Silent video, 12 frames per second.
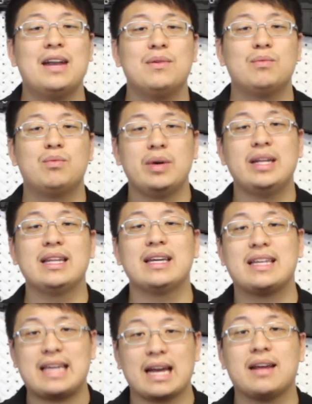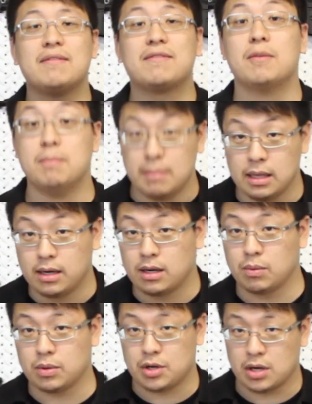and really getting
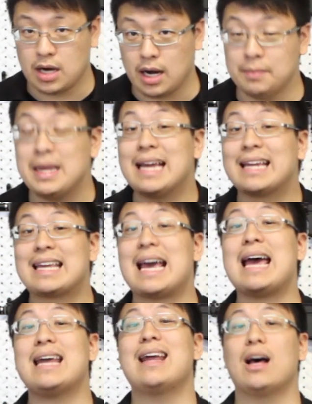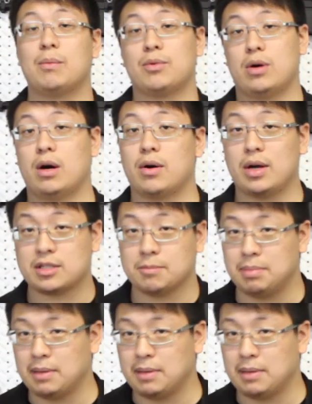familiar with your gun can help you out as a